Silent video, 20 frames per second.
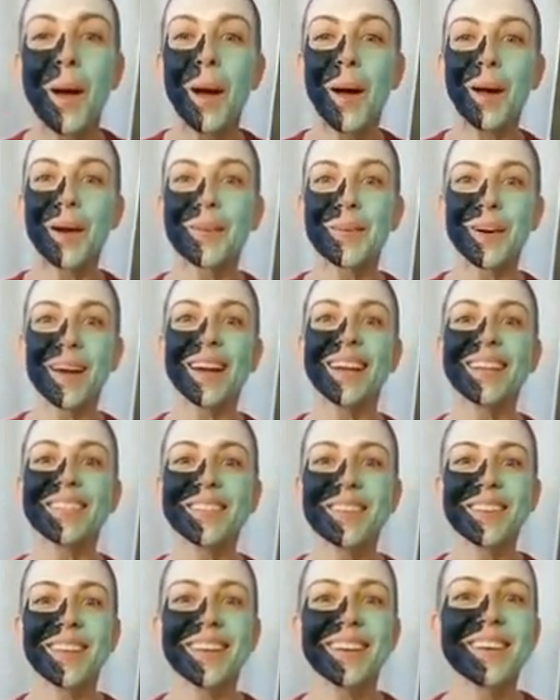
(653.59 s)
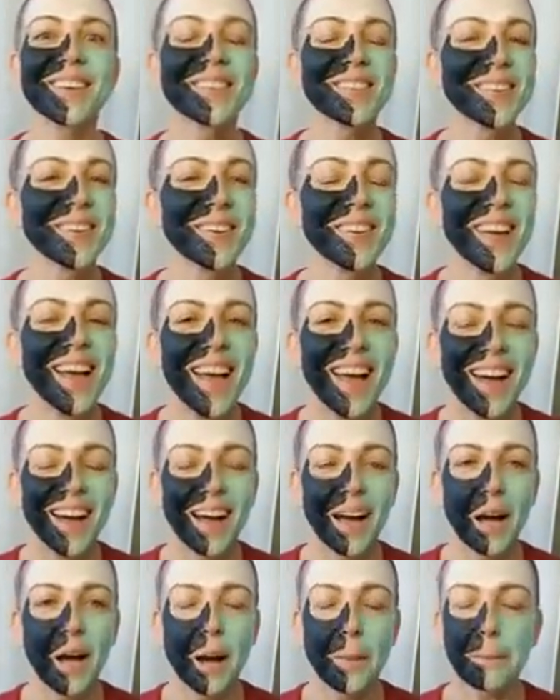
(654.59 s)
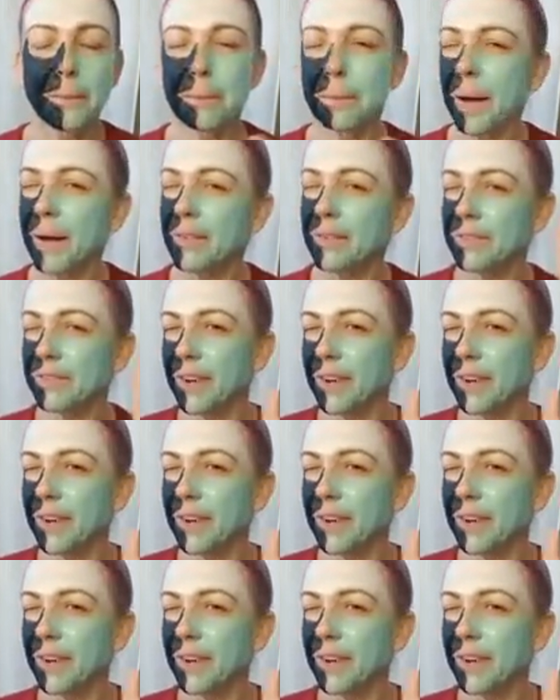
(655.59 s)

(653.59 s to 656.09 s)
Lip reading: Alrighty, so there you go. So about